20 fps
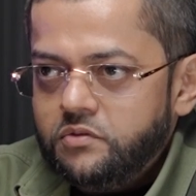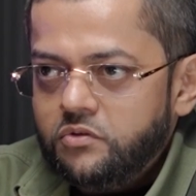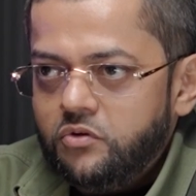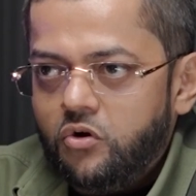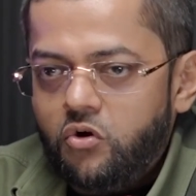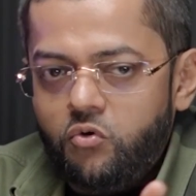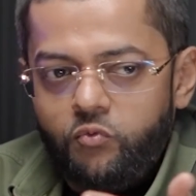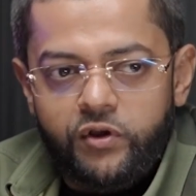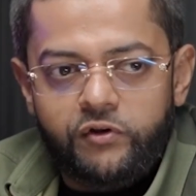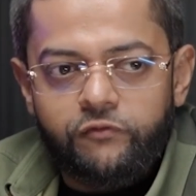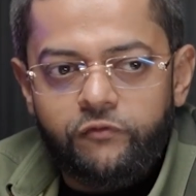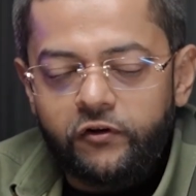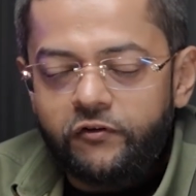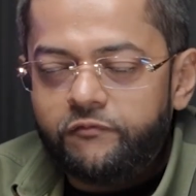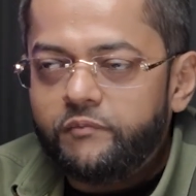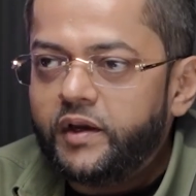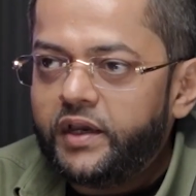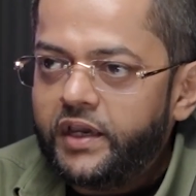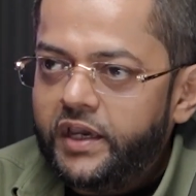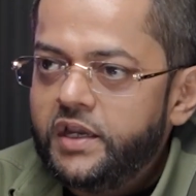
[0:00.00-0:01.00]
or when one of
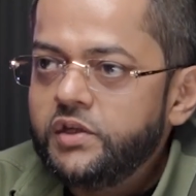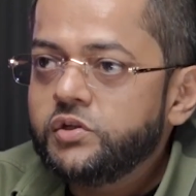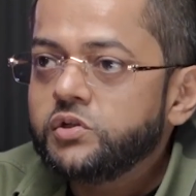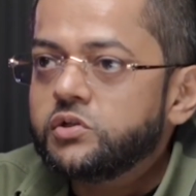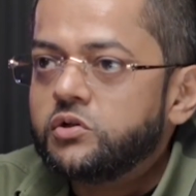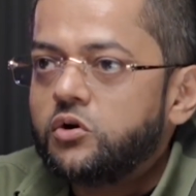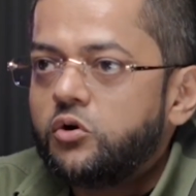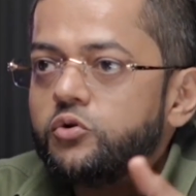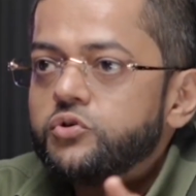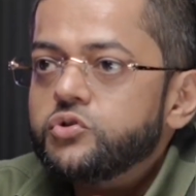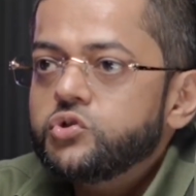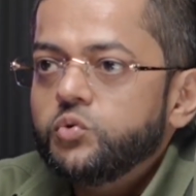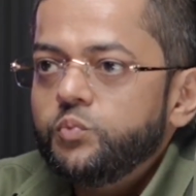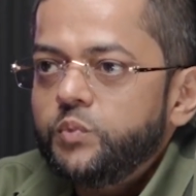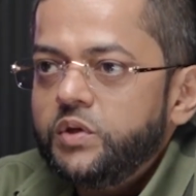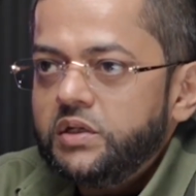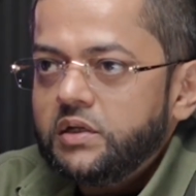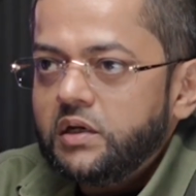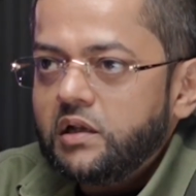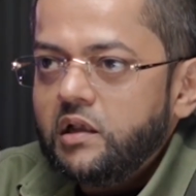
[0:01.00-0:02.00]
my agents goes to
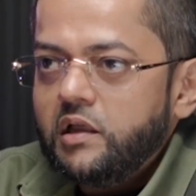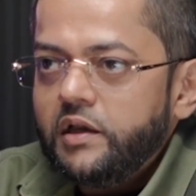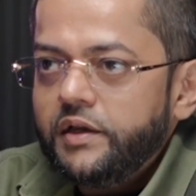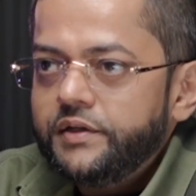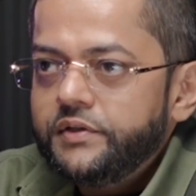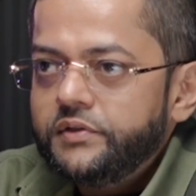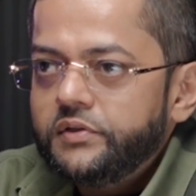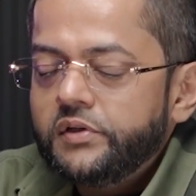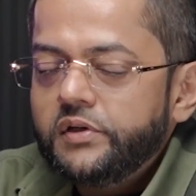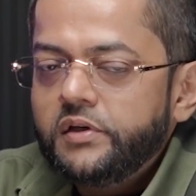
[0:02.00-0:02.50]
meet a client,